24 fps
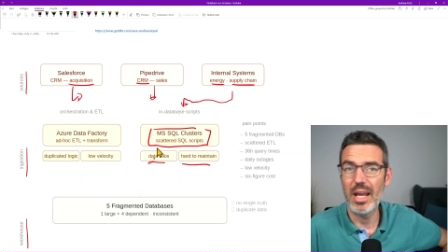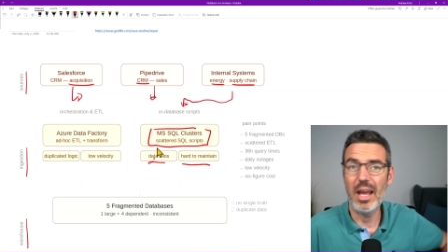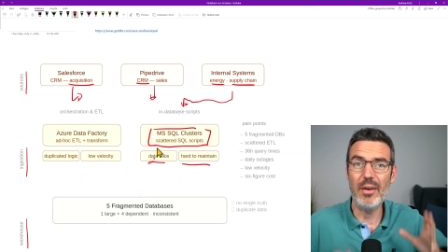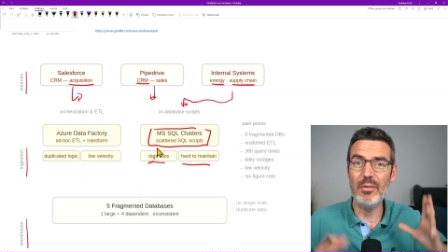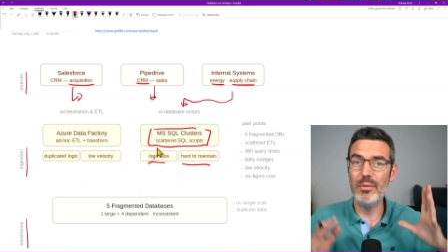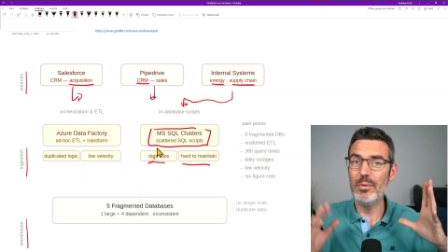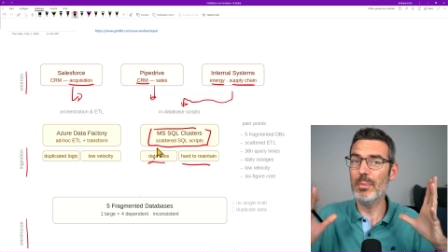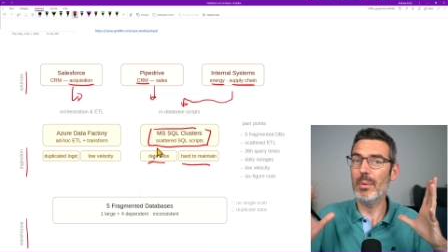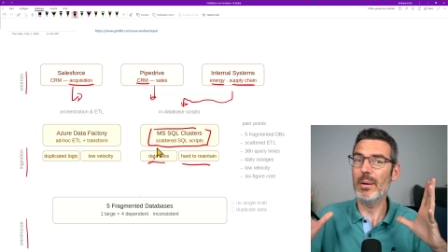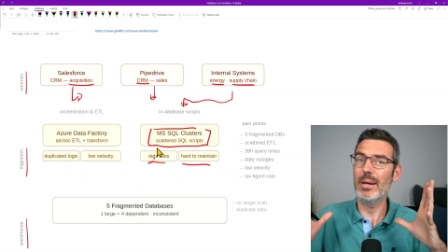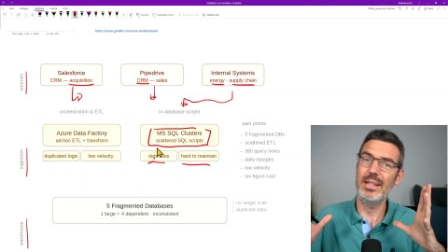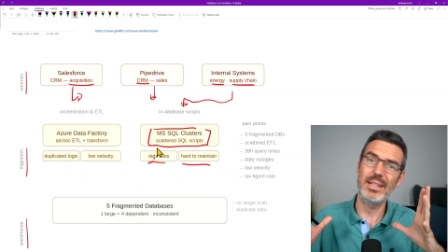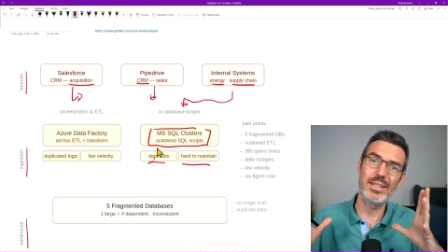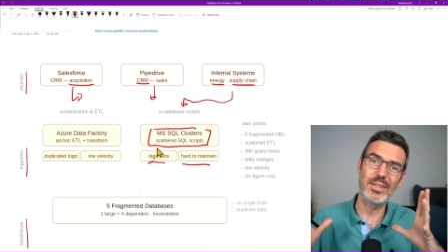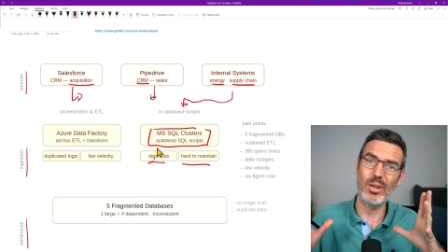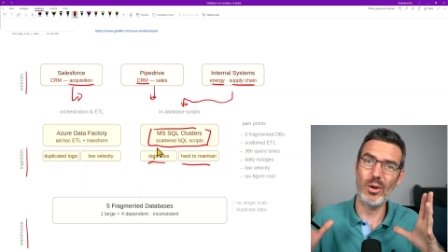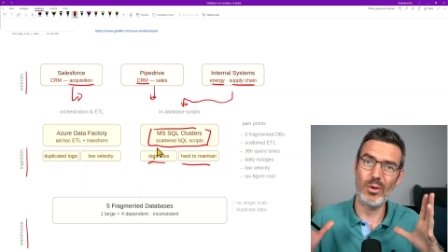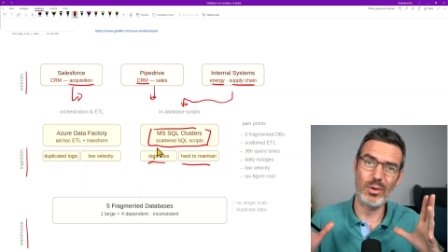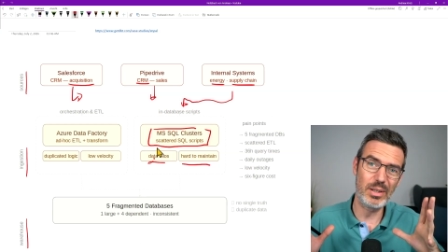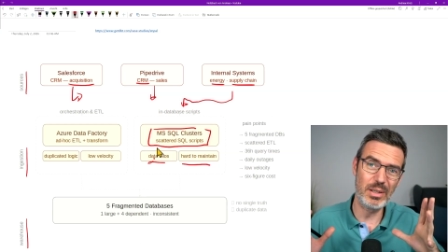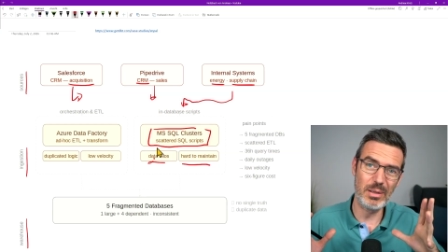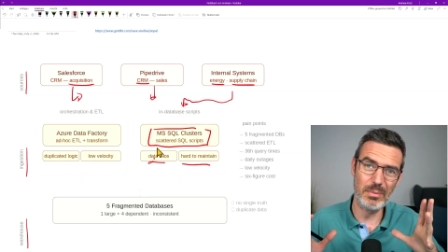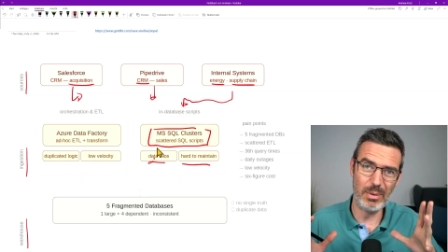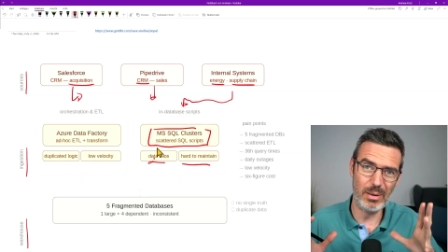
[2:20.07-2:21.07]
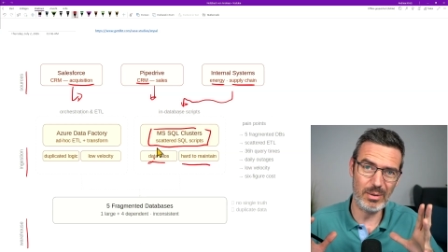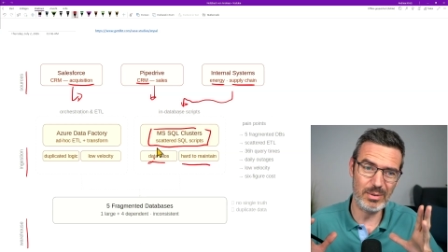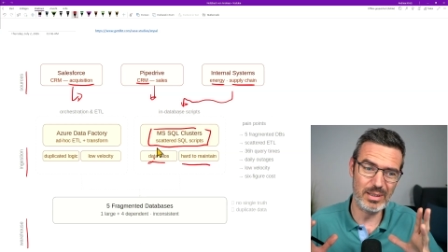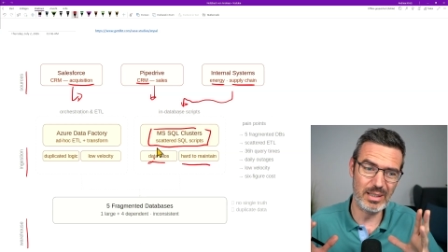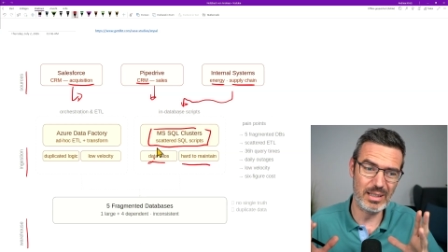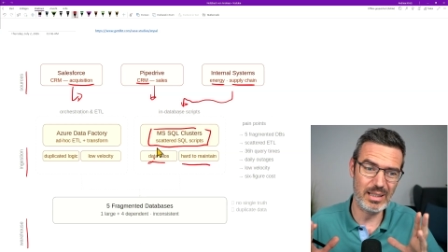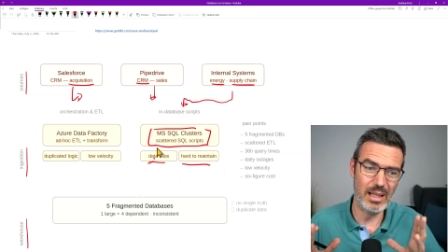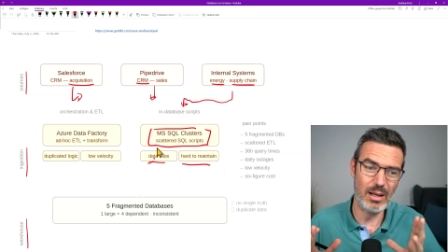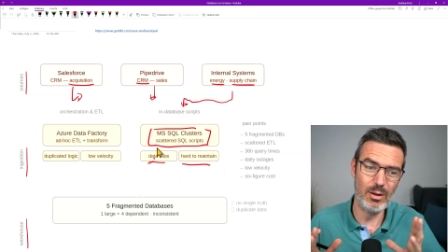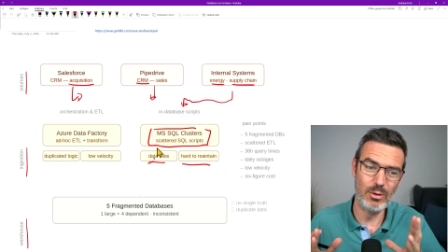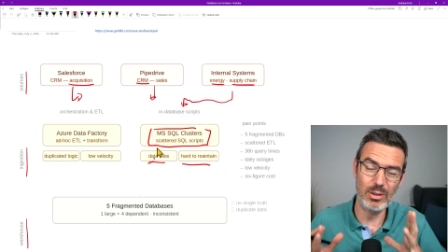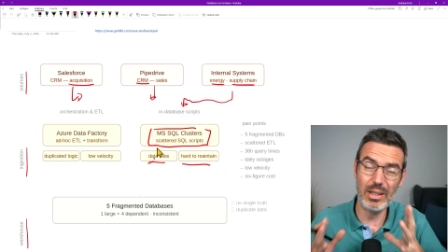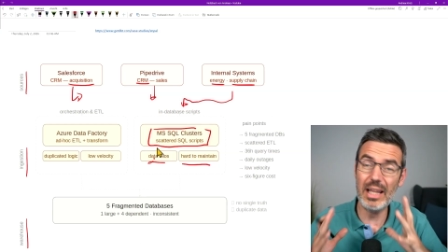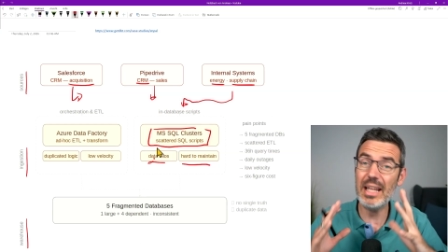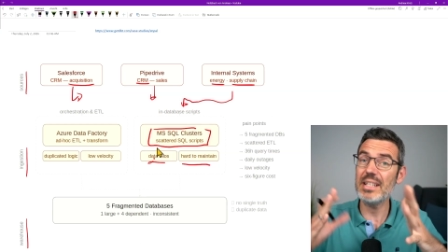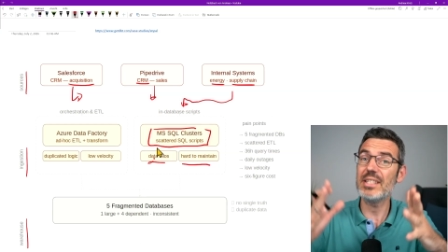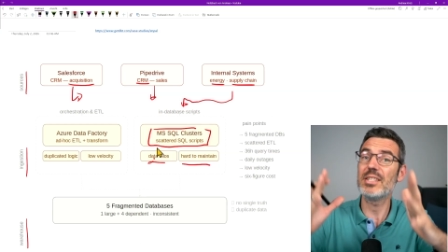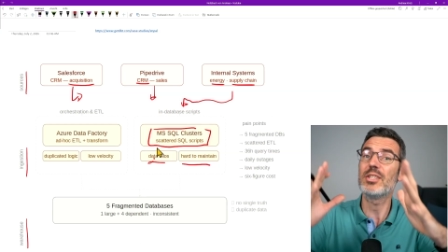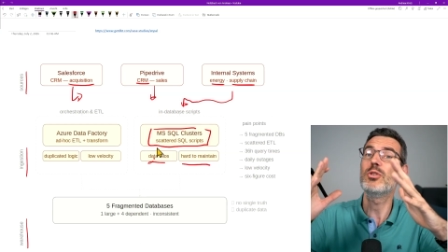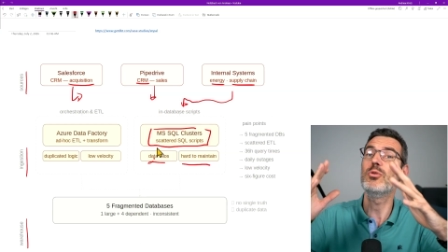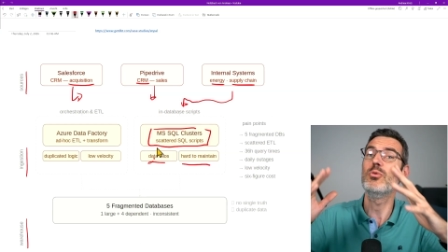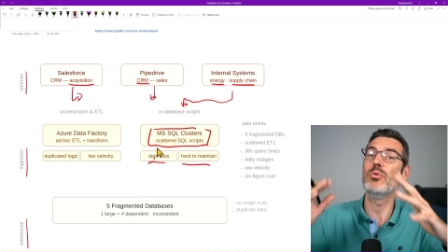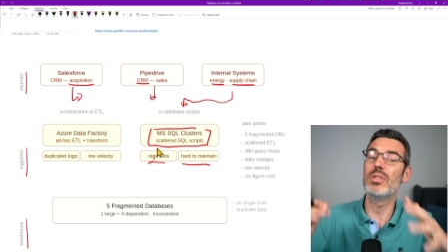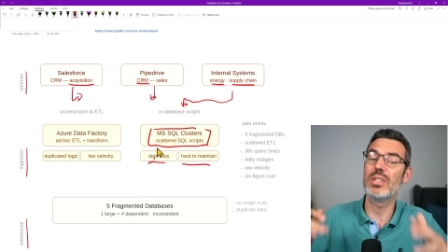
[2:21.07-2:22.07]
Everybody's talking about the cloud.
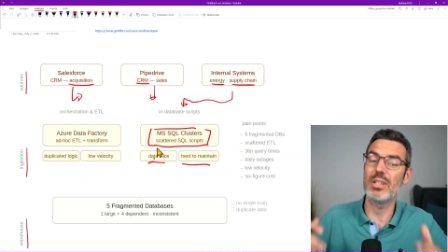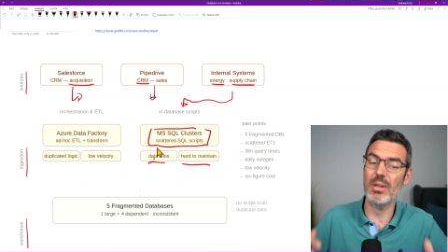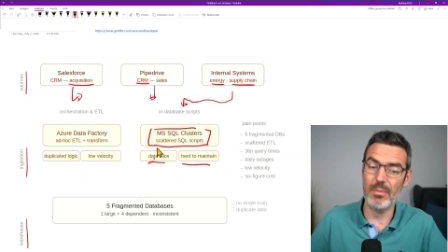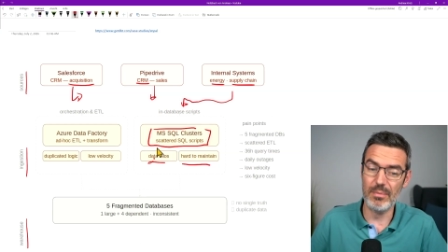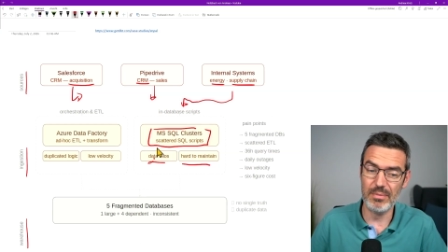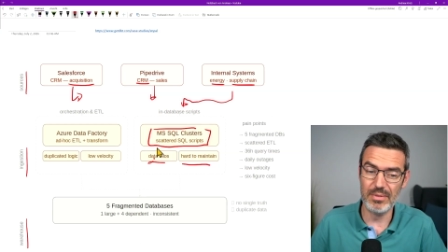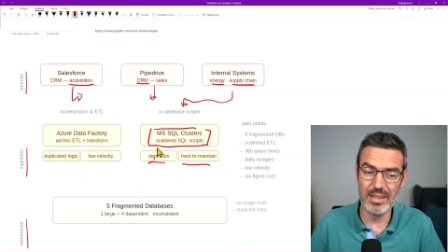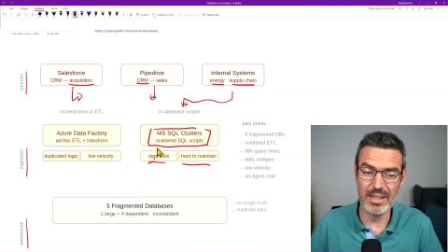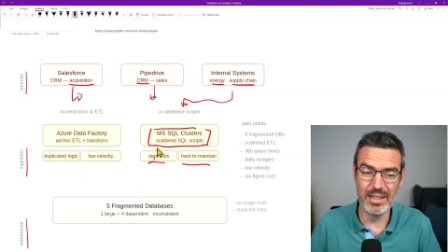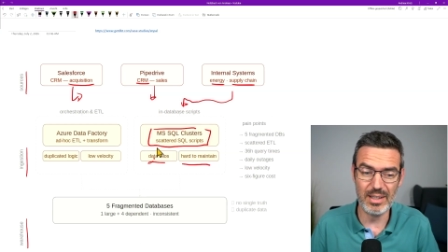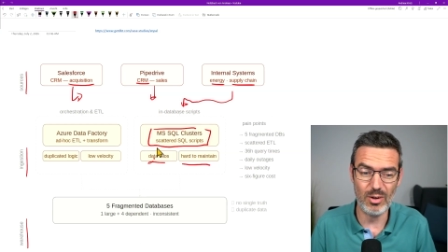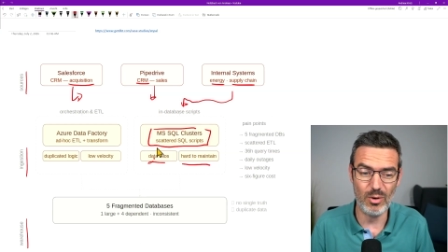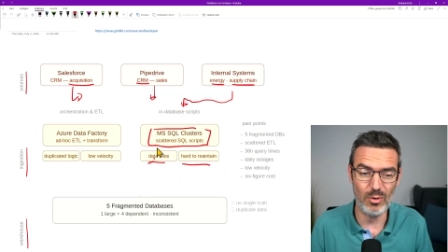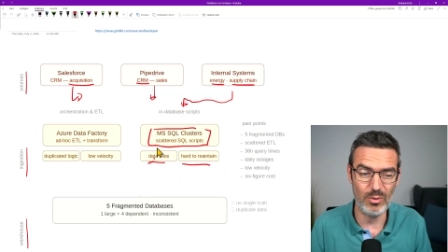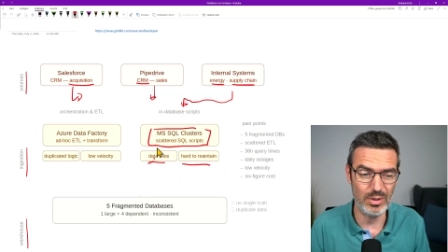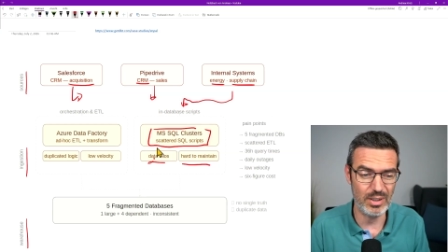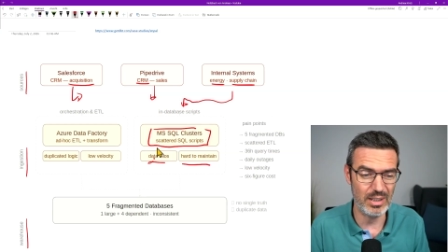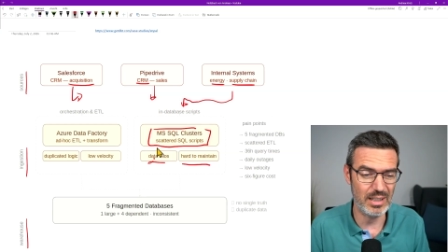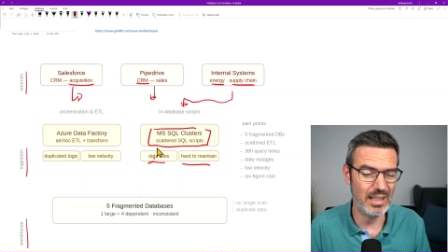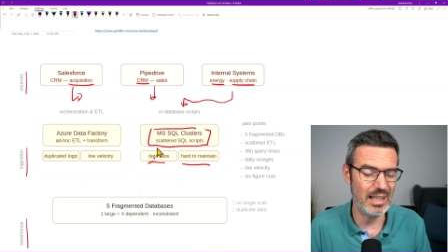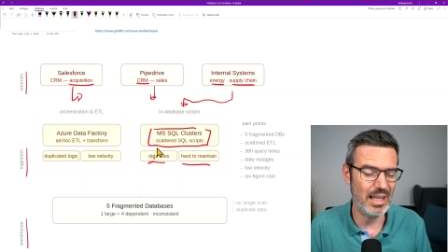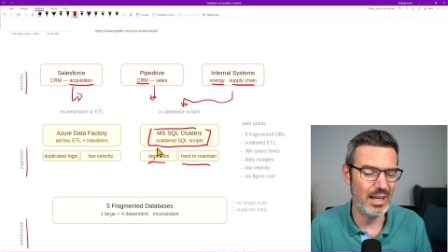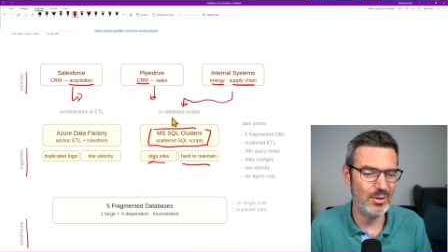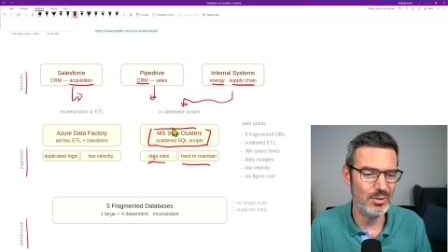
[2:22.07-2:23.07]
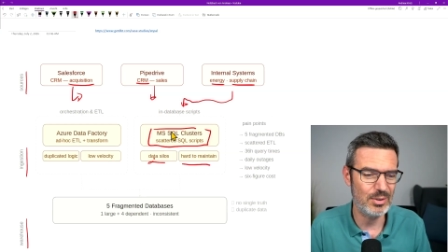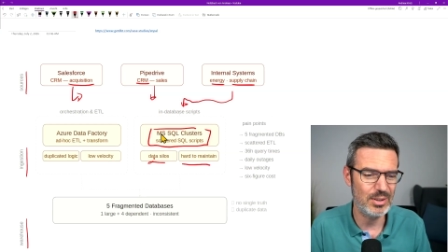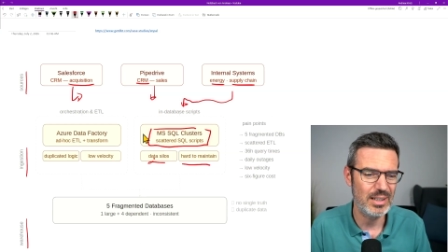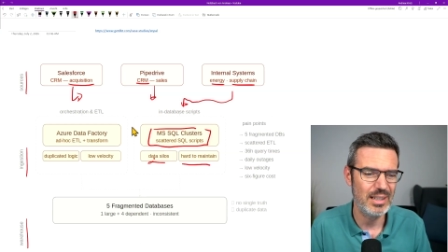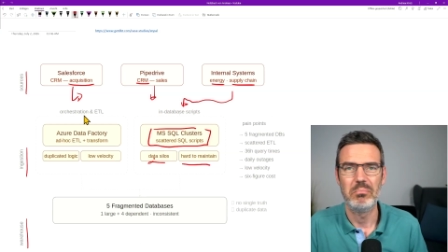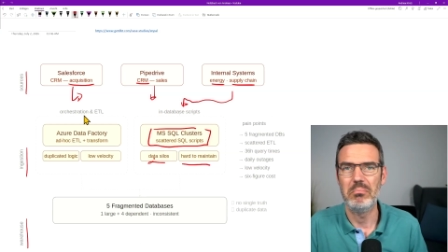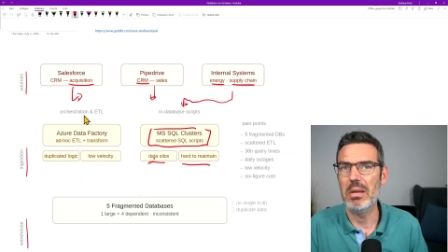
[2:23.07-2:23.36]
Let's do something on the cloud.